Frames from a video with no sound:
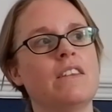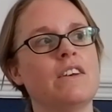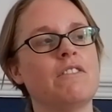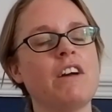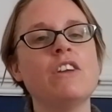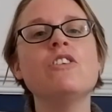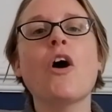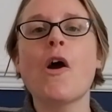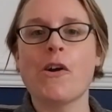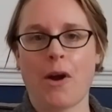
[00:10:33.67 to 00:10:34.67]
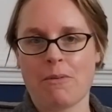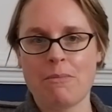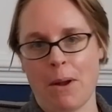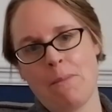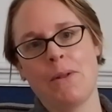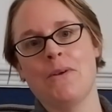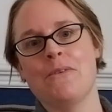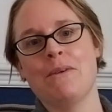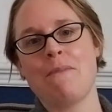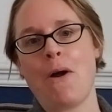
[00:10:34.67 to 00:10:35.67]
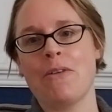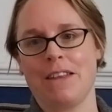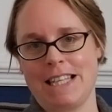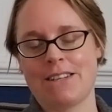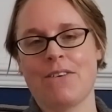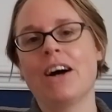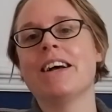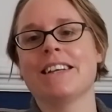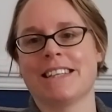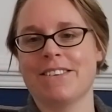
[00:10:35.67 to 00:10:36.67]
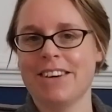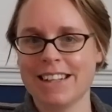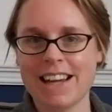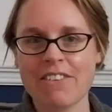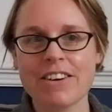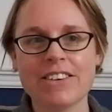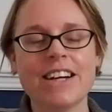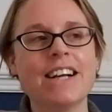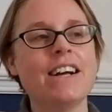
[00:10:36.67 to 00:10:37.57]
The Venn diagram of people who read both is quite narrow.